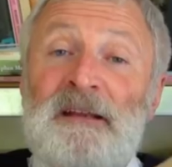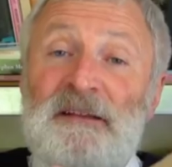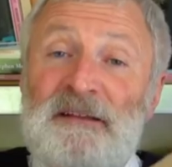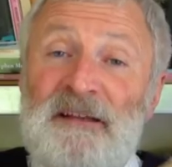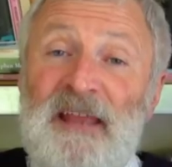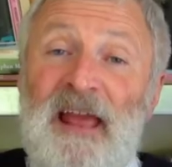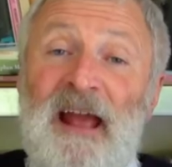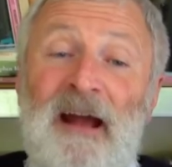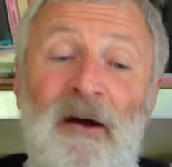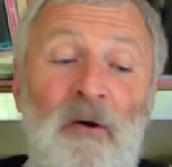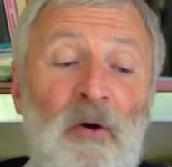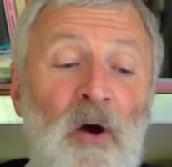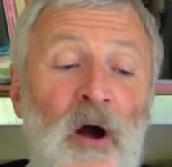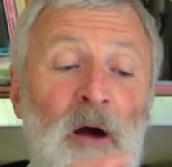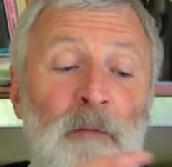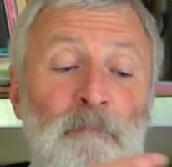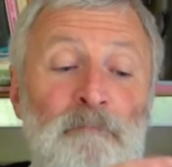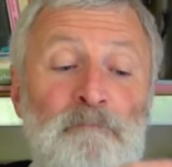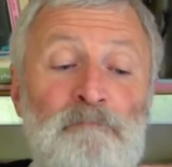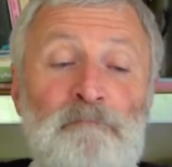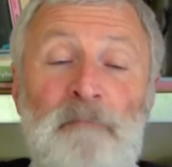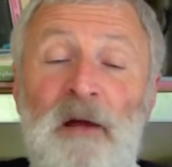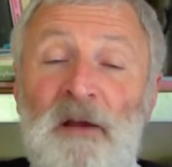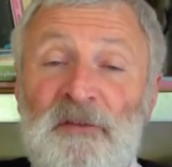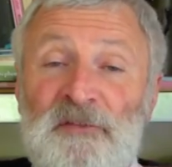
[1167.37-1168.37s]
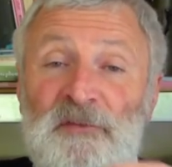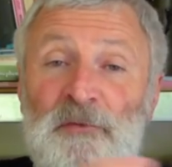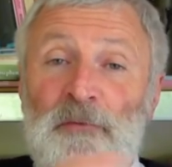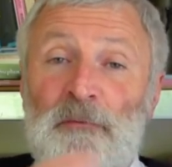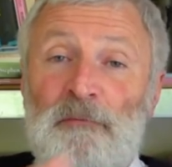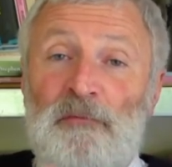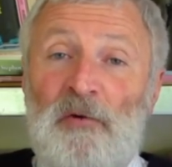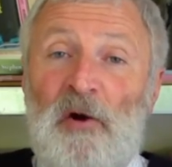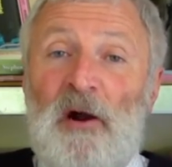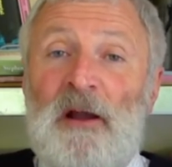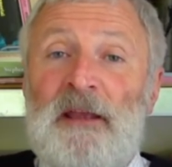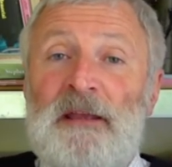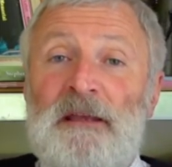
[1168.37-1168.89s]
Now, a muzzle
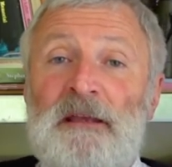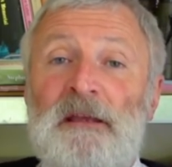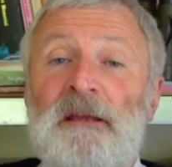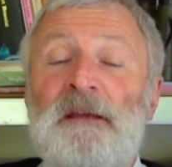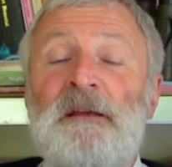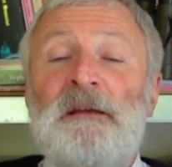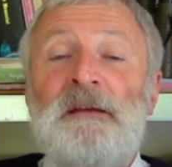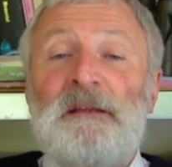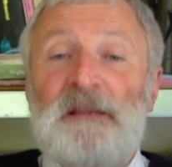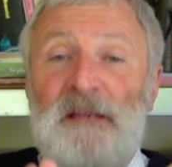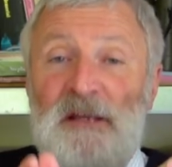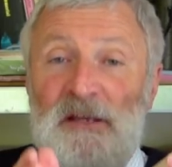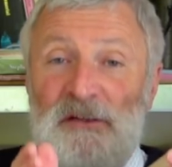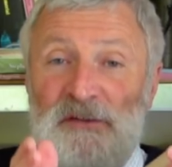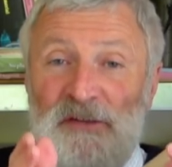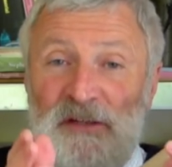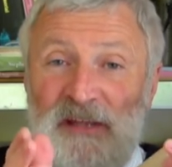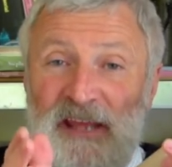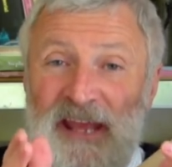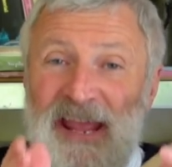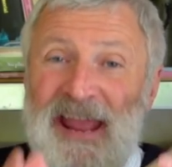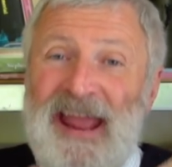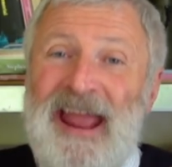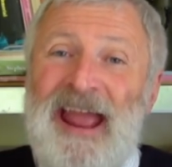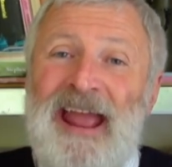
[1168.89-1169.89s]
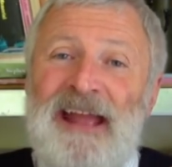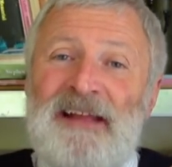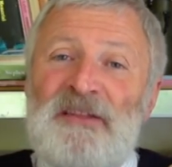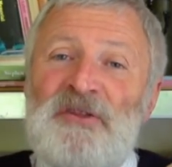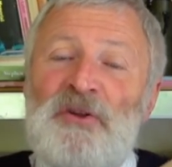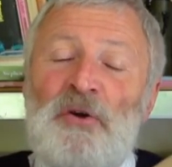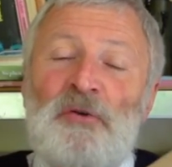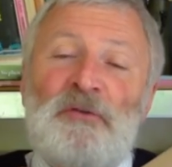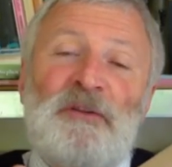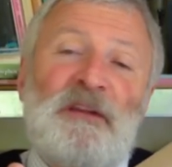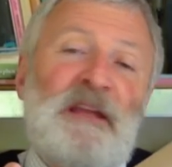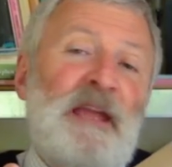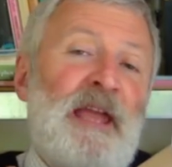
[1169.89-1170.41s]
brake can
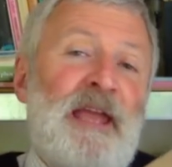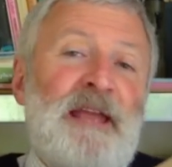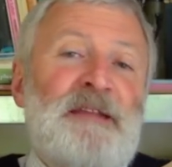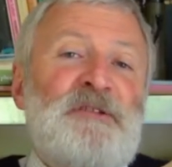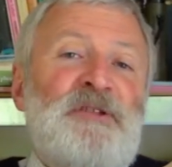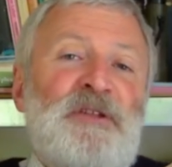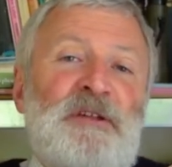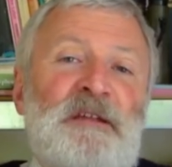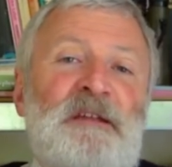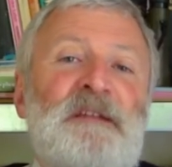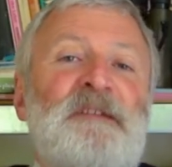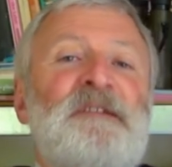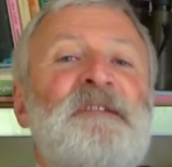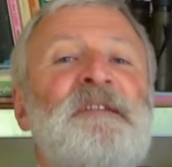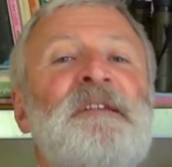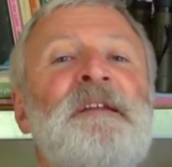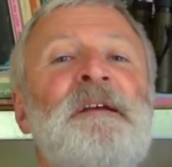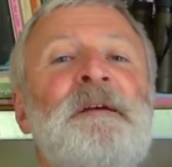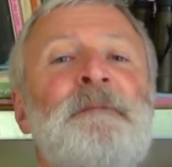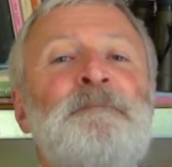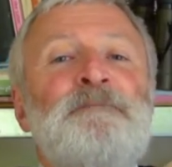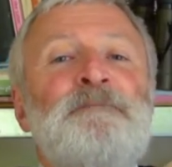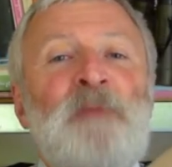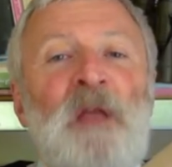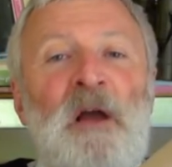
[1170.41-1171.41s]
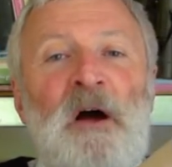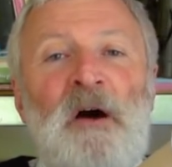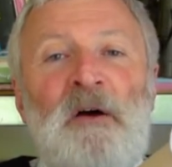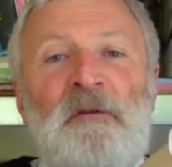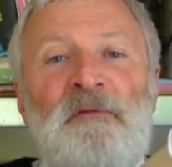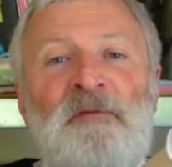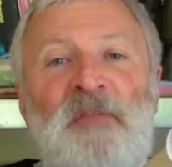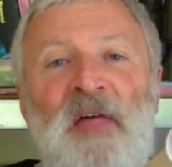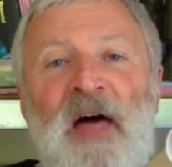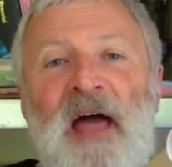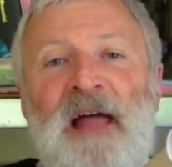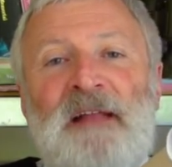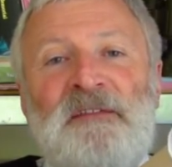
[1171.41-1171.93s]
catch on the edges
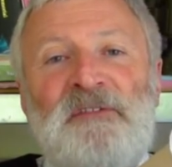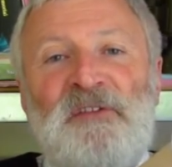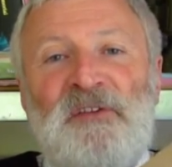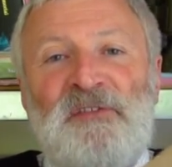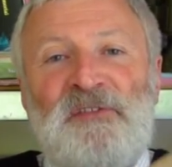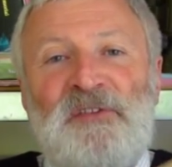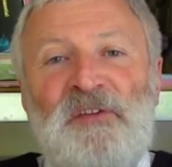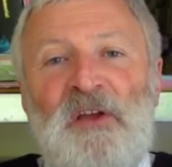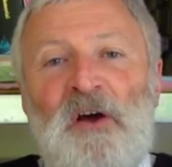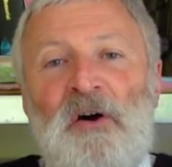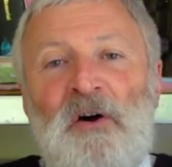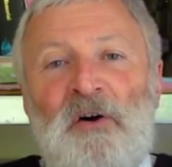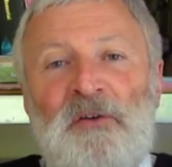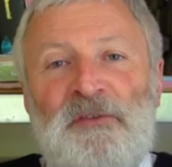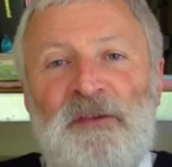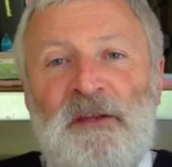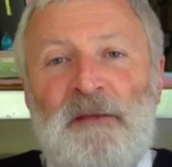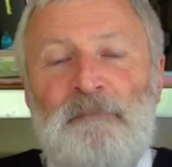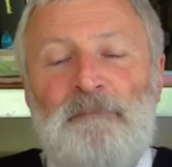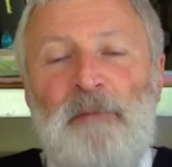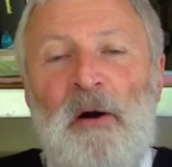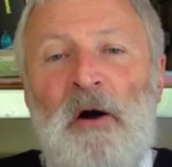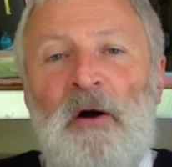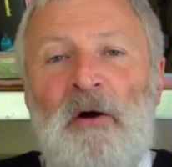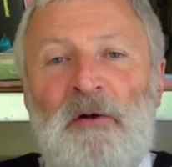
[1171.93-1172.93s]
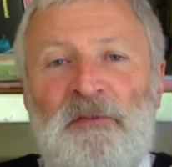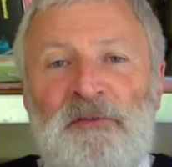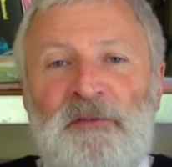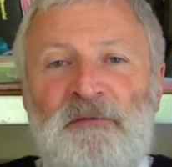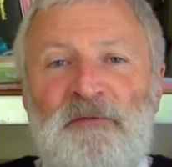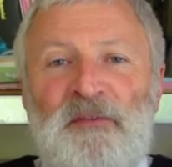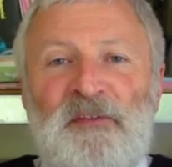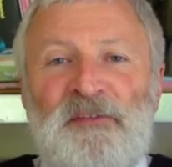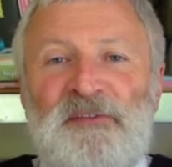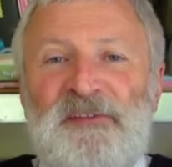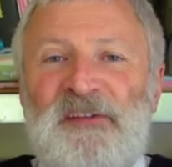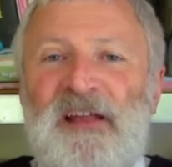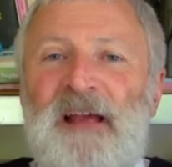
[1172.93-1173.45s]
of that discarding part of
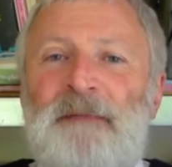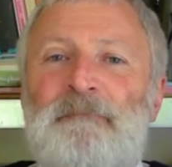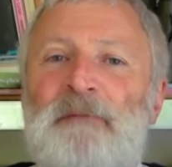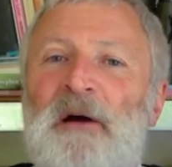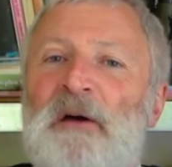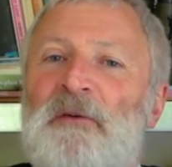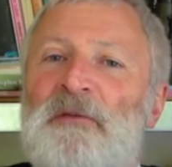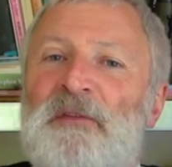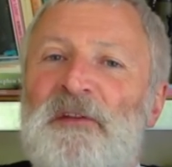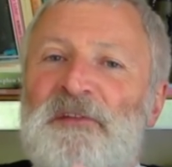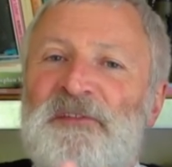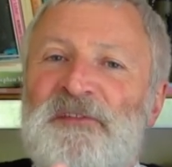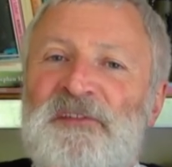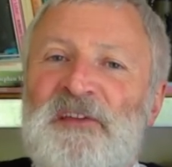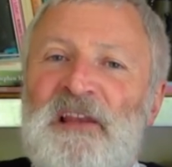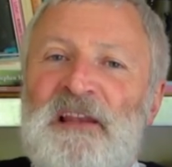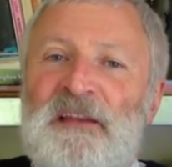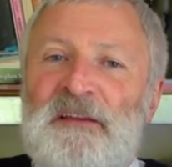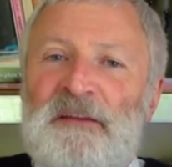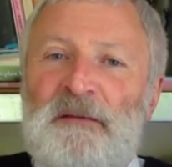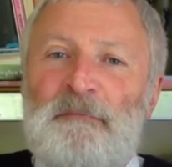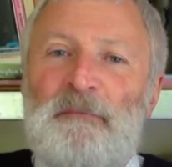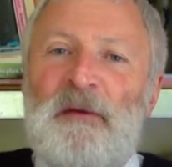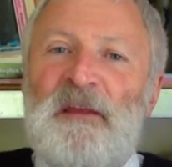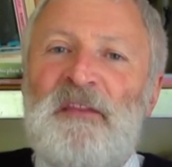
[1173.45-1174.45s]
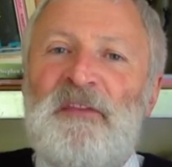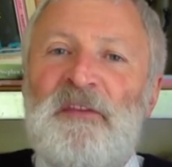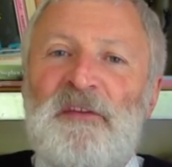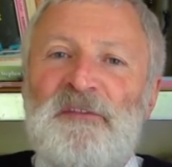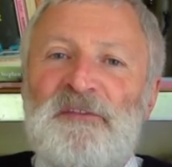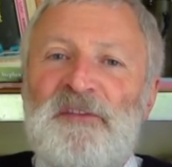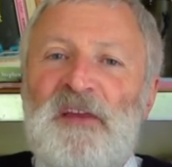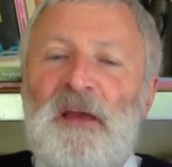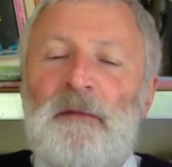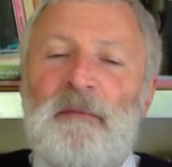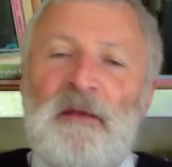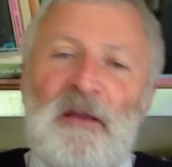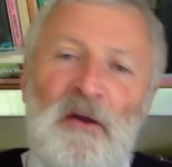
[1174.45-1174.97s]
the sabot, the cylinder bit
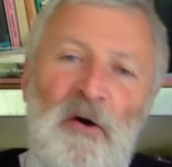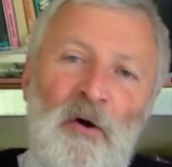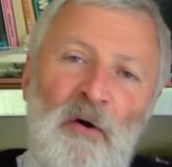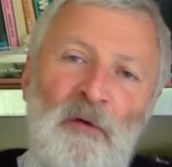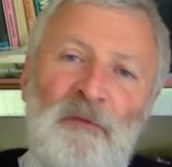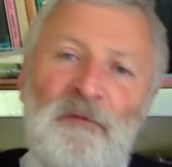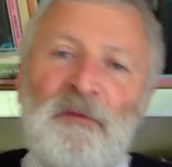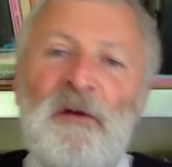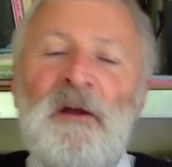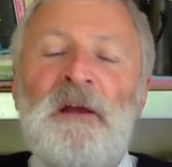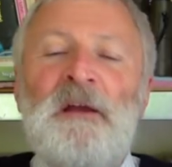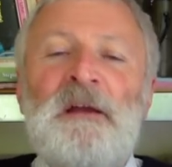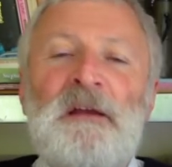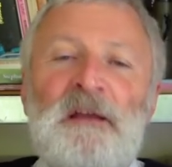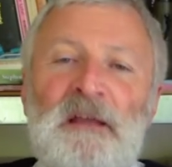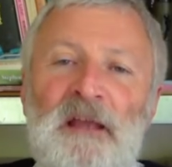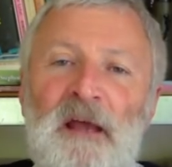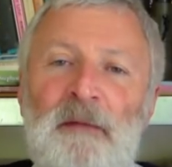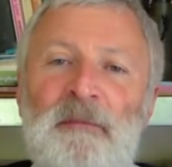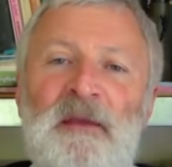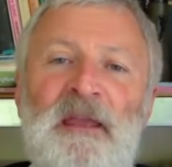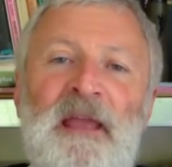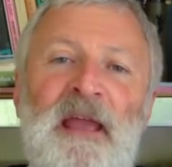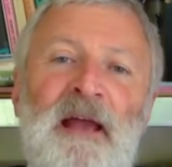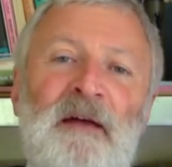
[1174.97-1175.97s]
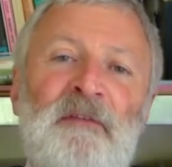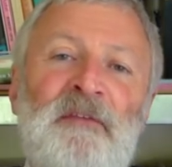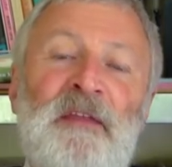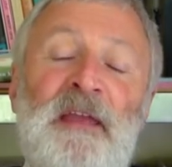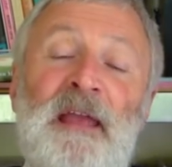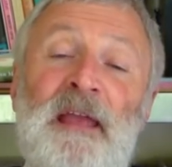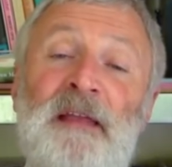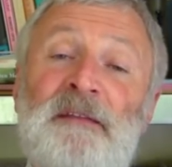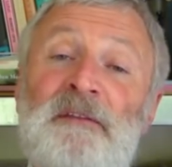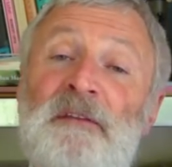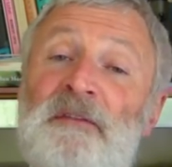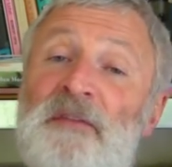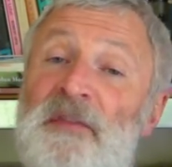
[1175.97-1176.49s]
that's coming off, coming out the end.